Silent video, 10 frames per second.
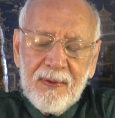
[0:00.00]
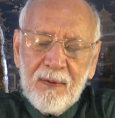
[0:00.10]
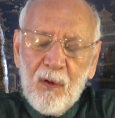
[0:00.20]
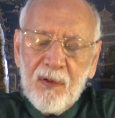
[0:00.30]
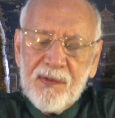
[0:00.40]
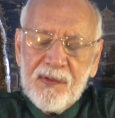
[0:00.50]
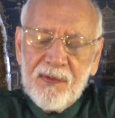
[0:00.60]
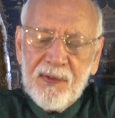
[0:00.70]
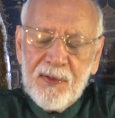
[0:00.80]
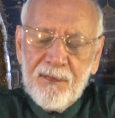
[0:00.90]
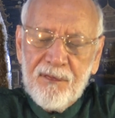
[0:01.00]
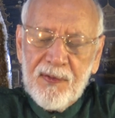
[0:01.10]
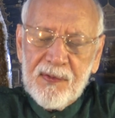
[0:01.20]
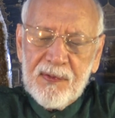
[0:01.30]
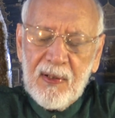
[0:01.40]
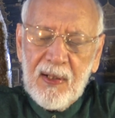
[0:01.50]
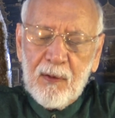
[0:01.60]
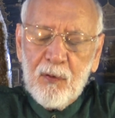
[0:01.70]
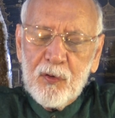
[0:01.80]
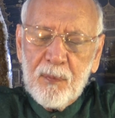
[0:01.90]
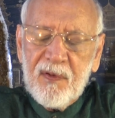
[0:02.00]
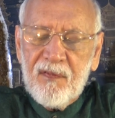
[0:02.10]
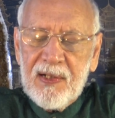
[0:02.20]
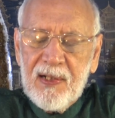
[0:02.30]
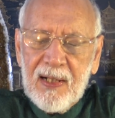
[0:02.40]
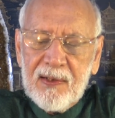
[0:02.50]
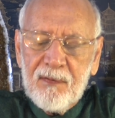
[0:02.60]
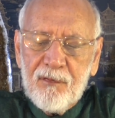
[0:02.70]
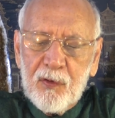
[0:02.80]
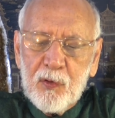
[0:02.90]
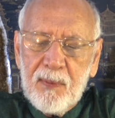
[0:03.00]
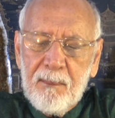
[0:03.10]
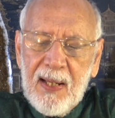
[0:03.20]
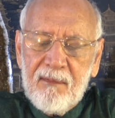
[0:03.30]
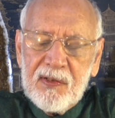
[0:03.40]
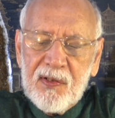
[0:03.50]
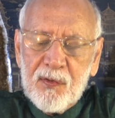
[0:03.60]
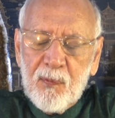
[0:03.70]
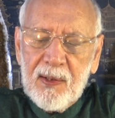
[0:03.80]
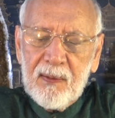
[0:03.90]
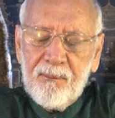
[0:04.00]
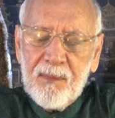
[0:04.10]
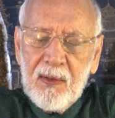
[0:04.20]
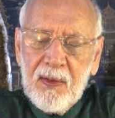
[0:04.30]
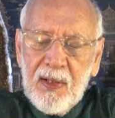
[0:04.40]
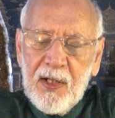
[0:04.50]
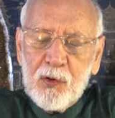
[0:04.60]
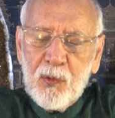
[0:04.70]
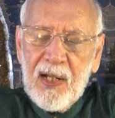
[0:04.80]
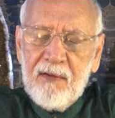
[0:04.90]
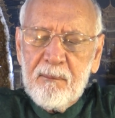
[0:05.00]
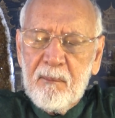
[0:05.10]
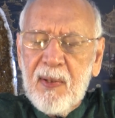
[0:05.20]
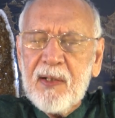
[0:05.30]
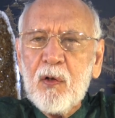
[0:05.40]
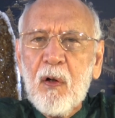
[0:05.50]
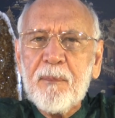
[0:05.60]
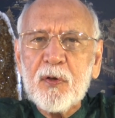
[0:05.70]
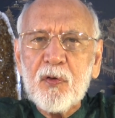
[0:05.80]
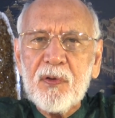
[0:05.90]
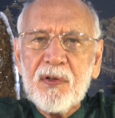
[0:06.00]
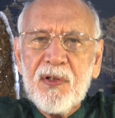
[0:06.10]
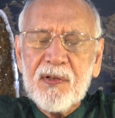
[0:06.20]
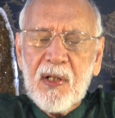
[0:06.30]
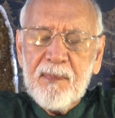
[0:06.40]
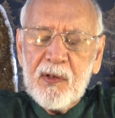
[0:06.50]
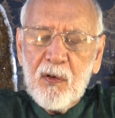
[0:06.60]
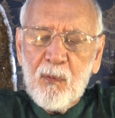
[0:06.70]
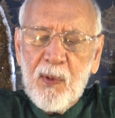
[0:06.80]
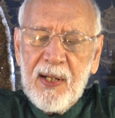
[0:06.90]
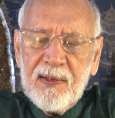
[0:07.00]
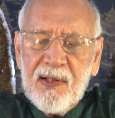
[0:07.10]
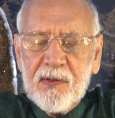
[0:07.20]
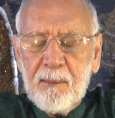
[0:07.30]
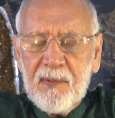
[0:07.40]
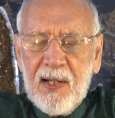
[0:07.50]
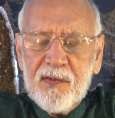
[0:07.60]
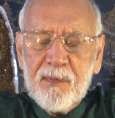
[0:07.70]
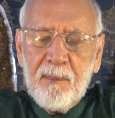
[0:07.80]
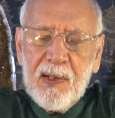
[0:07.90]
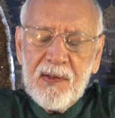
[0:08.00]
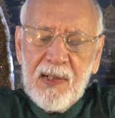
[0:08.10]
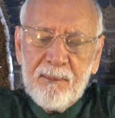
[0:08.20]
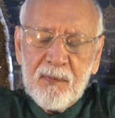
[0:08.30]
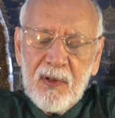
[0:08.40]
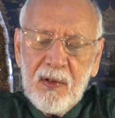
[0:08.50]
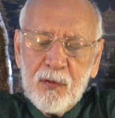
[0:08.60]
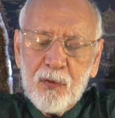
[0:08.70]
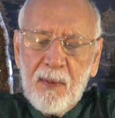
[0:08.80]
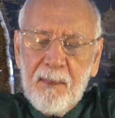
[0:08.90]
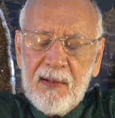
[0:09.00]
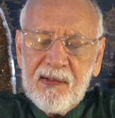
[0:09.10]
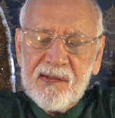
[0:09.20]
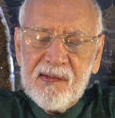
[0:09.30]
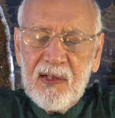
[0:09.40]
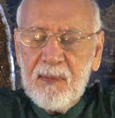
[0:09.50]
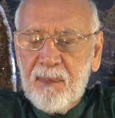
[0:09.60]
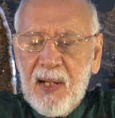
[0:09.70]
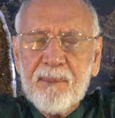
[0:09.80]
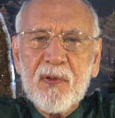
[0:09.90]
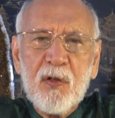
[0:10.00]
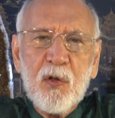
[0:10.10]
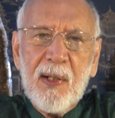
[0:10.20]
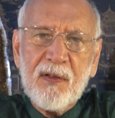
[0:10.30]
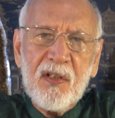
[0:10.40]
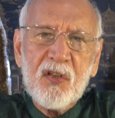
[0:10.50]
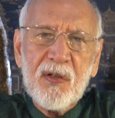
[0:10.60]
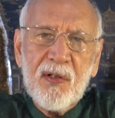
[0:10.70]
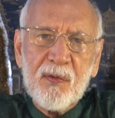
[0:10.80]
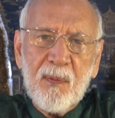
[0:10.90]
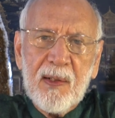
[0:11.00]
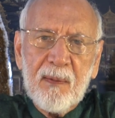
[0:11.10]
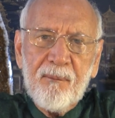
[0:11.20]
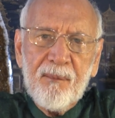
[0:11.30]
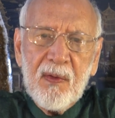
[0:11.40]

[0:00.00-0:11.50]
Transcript: August the 31st, are going to be very lucky for you in marriage as well. And you'll have many opportunities coming your way. There's a nice build-up to the marriage scene, perhaps a new addition as well.